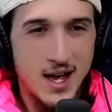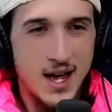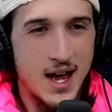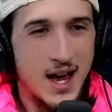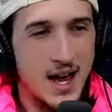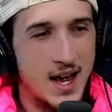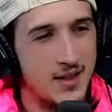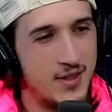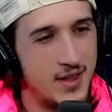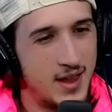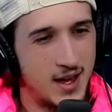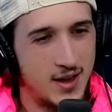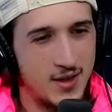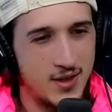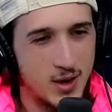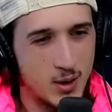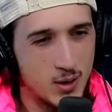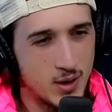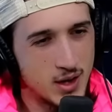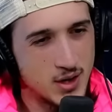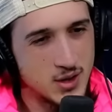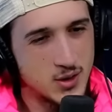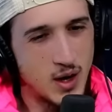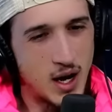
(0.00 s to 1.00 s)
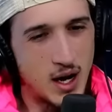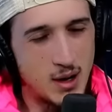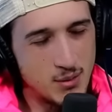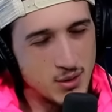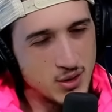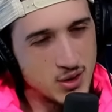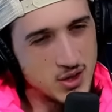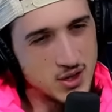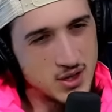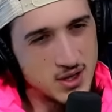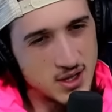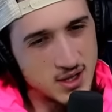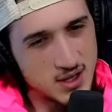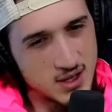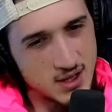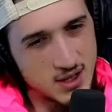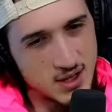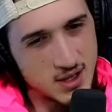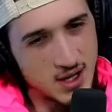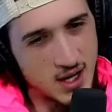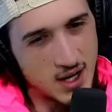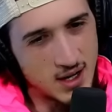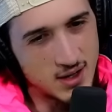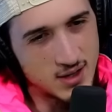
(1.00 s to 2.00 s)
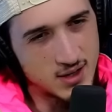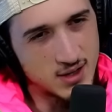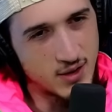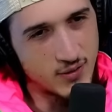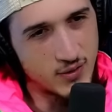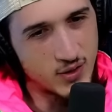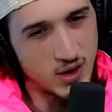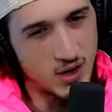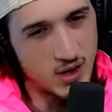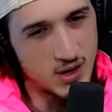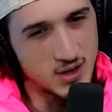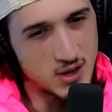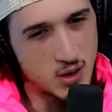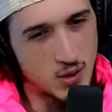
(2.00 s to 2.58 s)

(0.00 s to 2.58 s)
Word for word: And that, they're like, so how much does this kind of stuff cost?